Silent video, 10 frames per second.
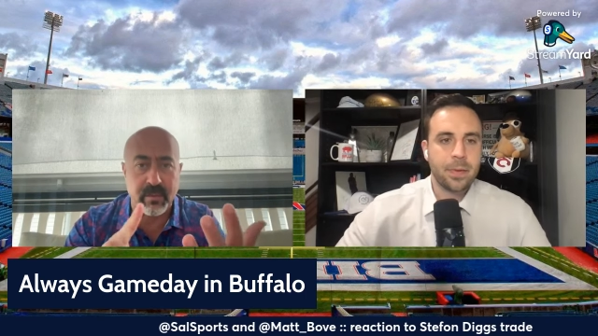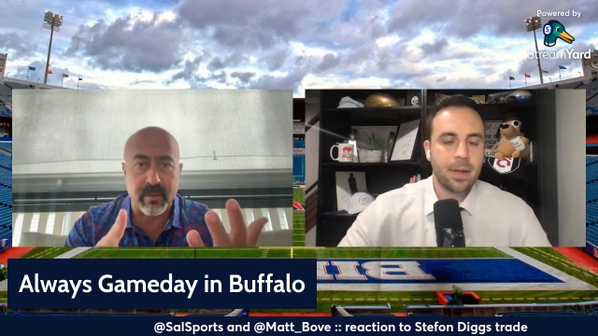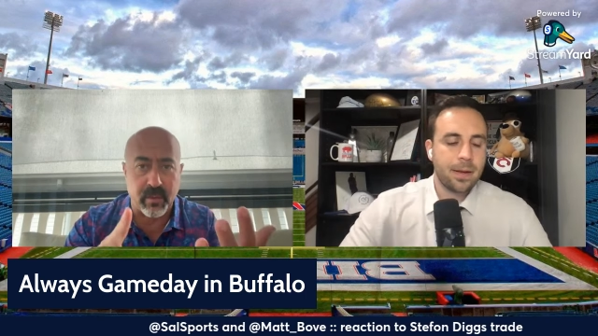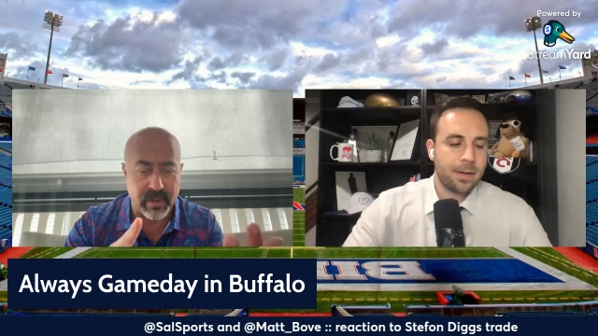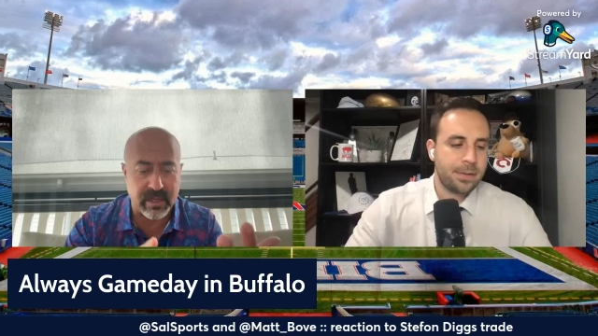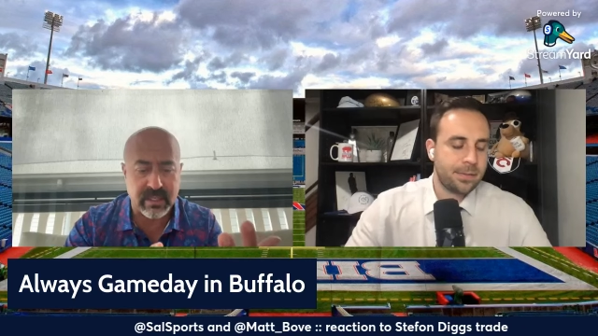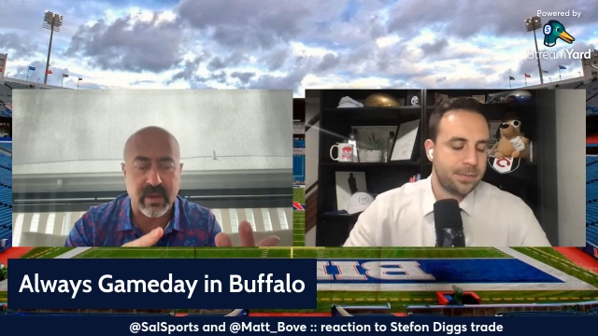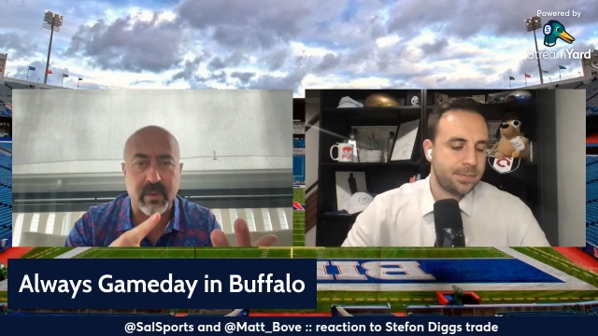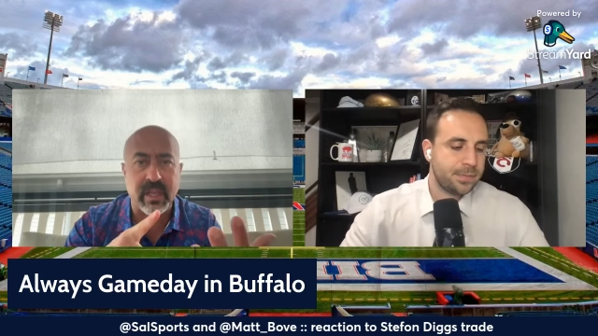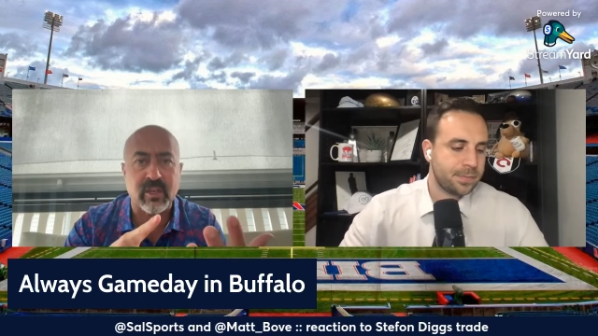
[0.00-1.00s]
Speaker 1: when they said
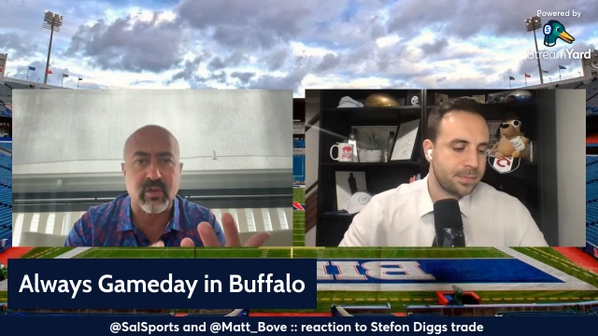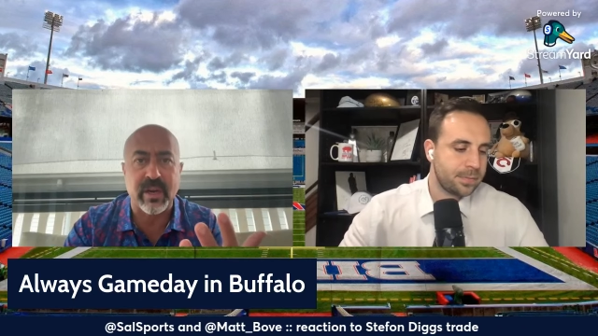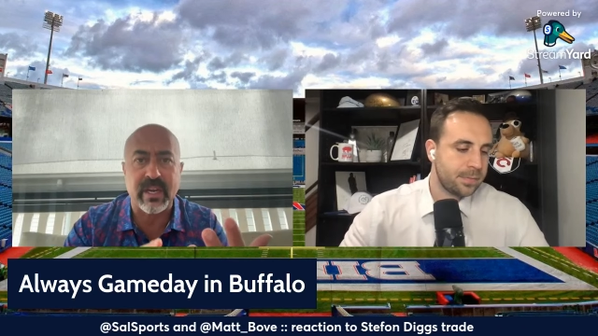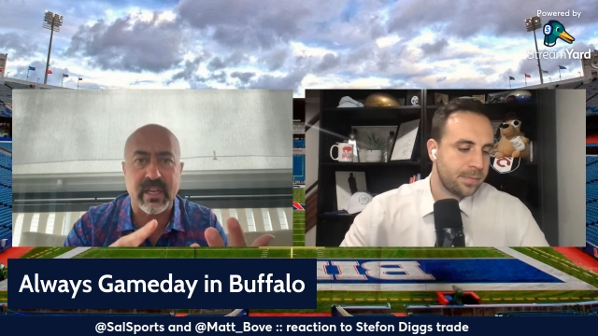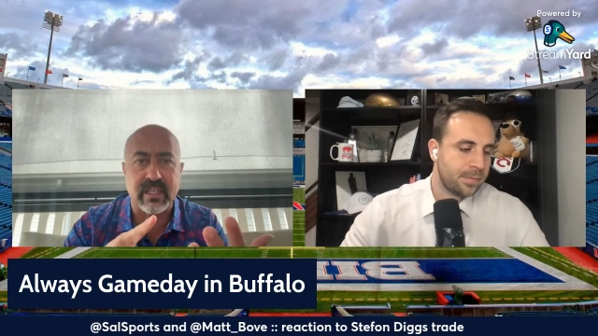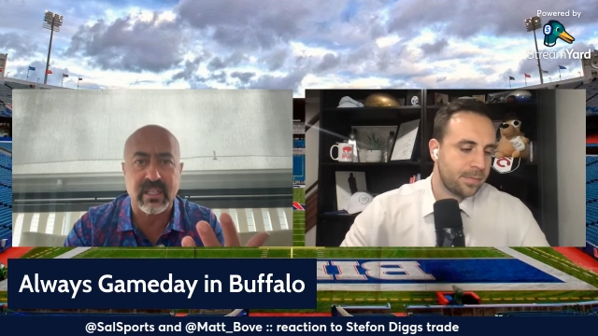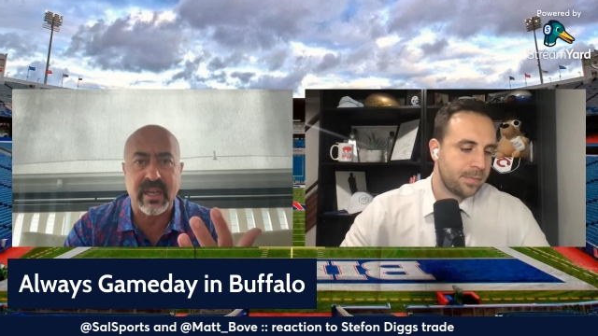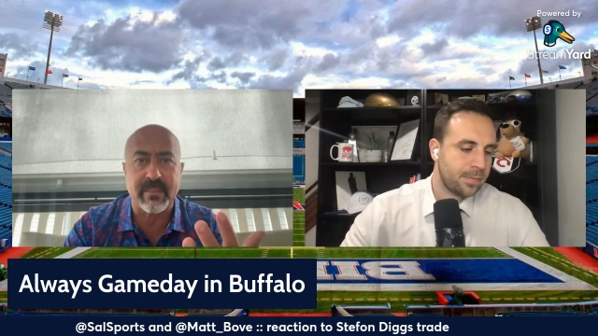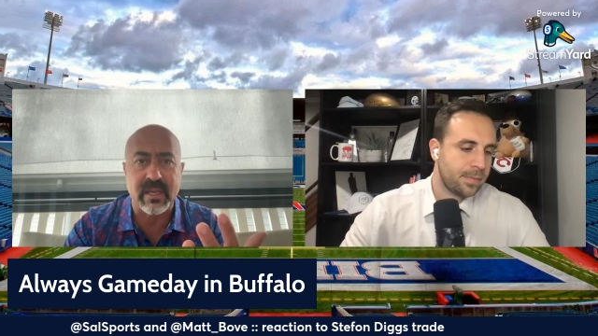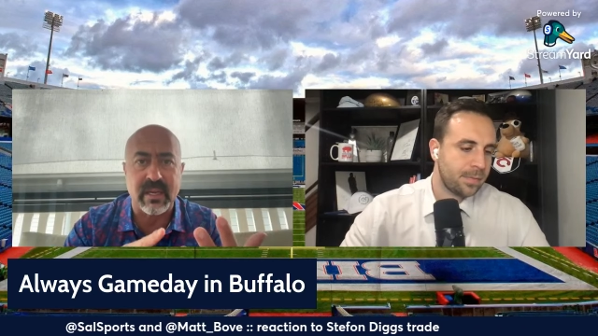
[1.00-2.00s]
when they traded
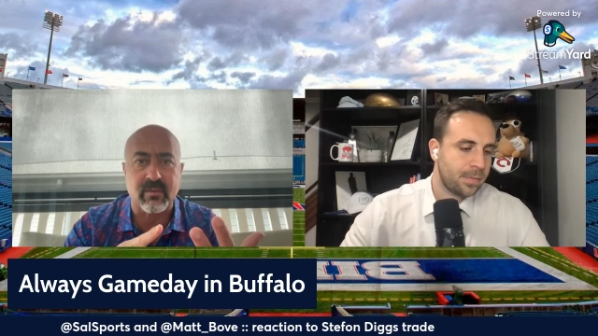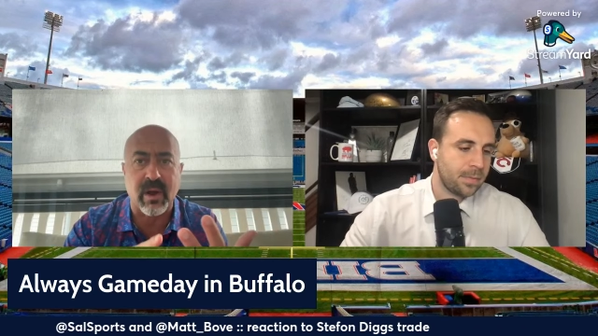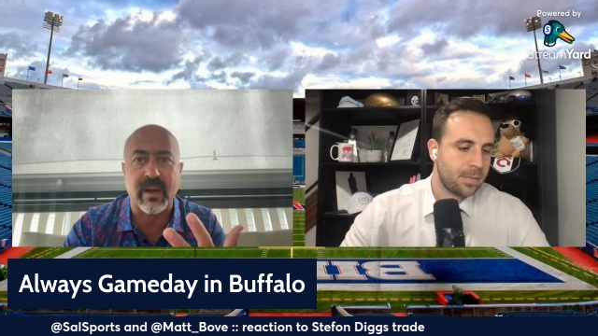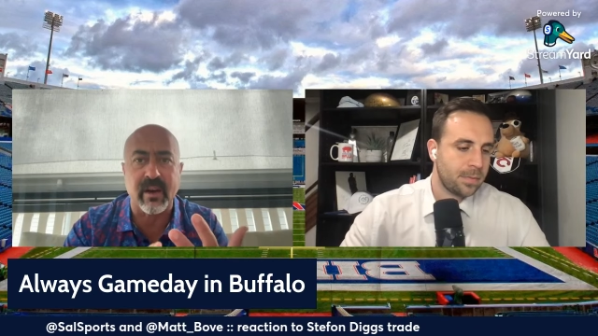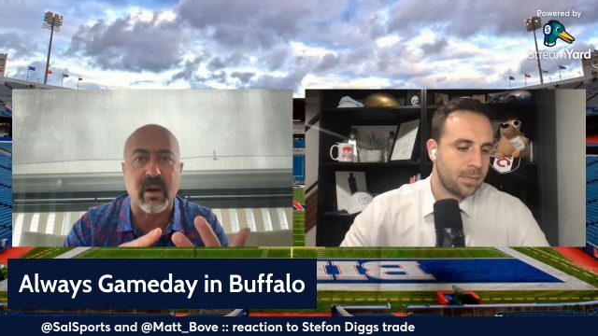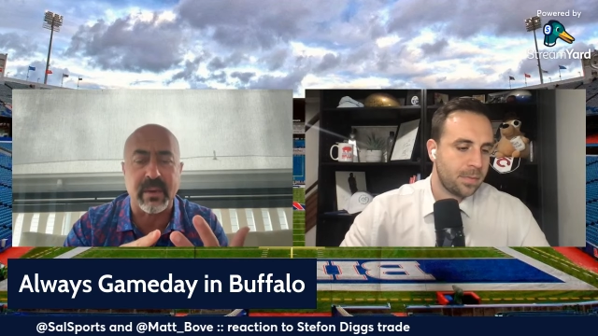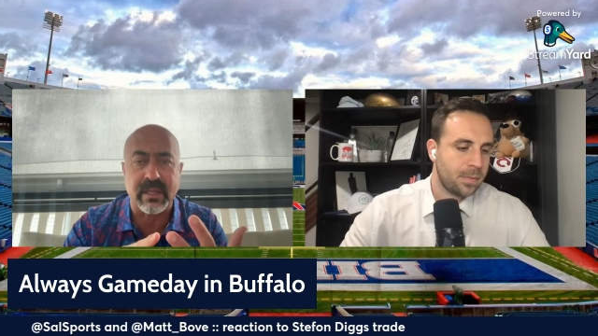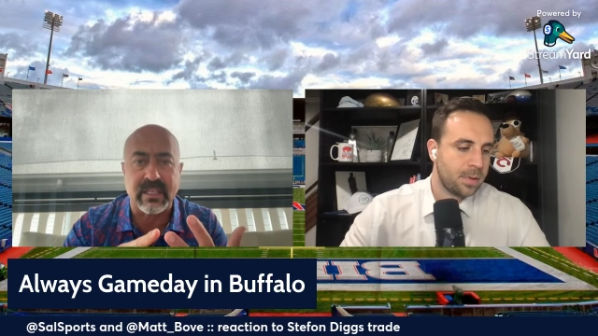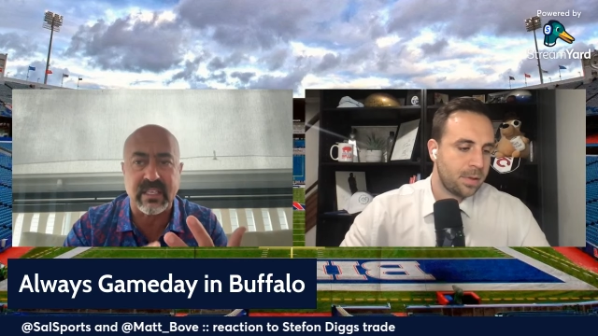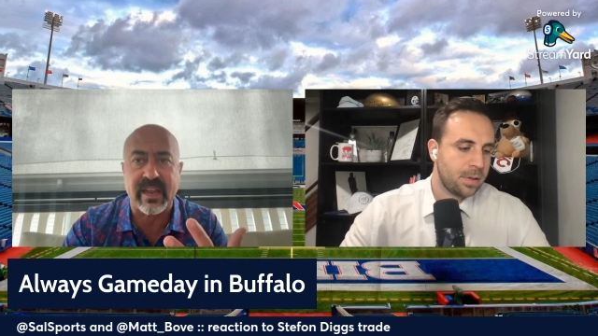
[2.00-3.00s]
Sammy and Ron Darby on the
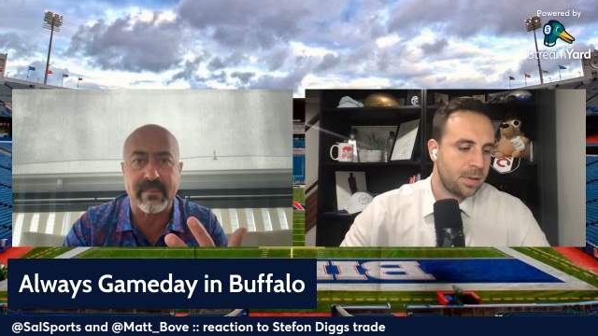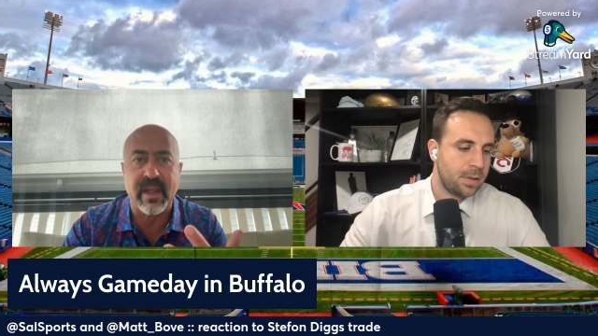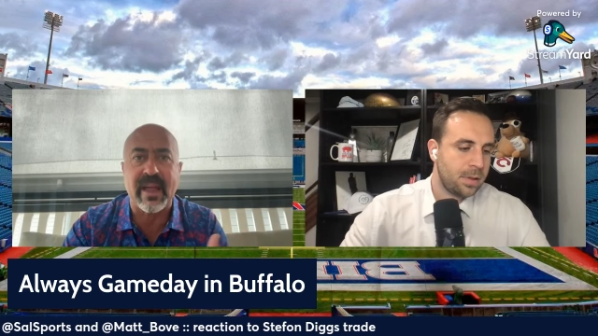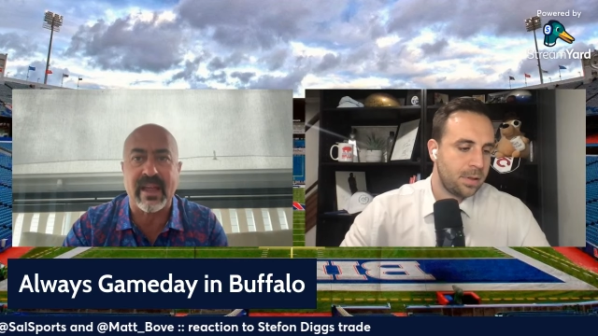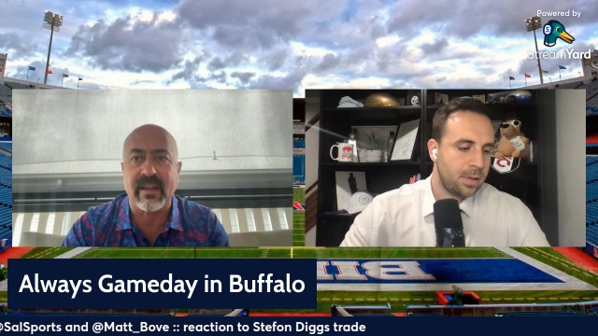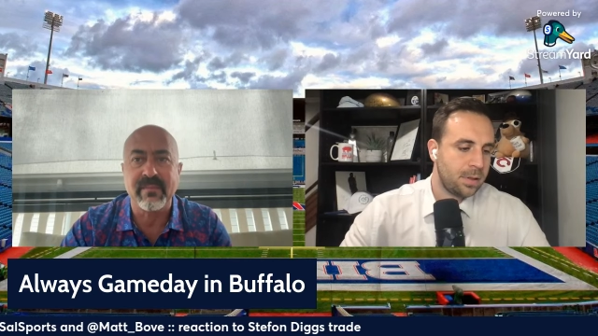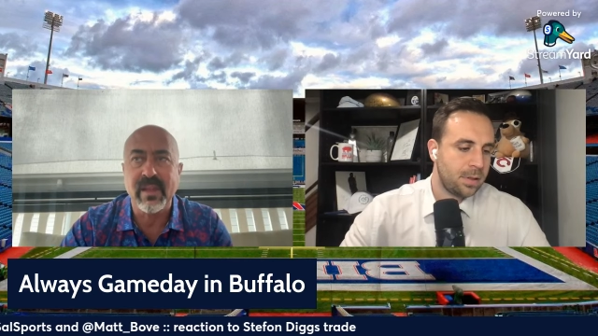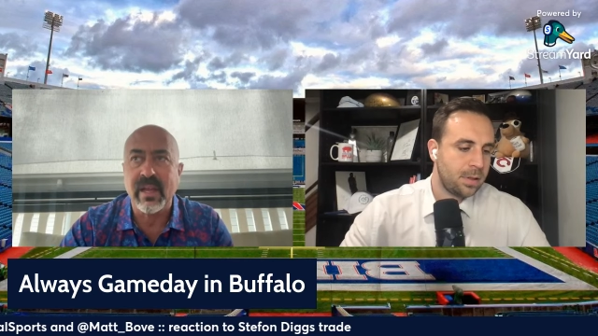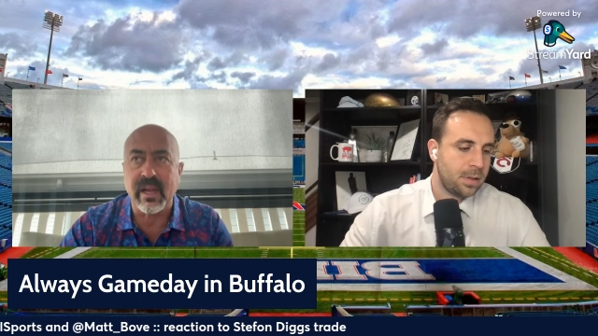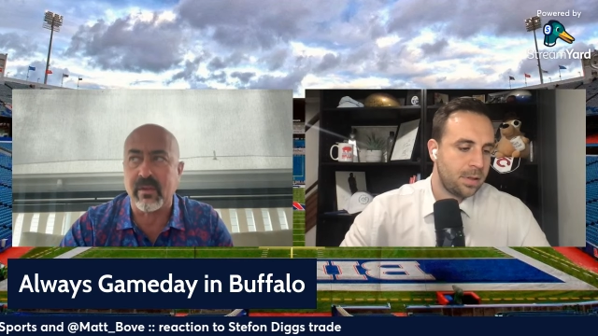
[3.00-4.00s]
same day,
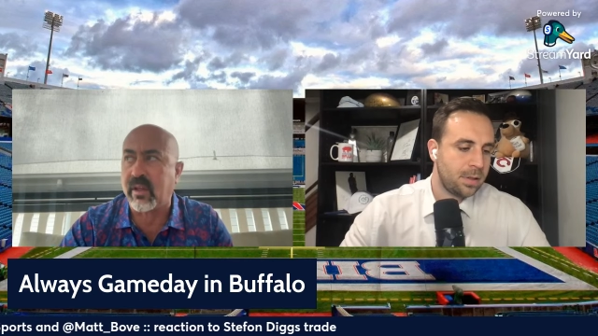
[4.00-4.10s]
and they're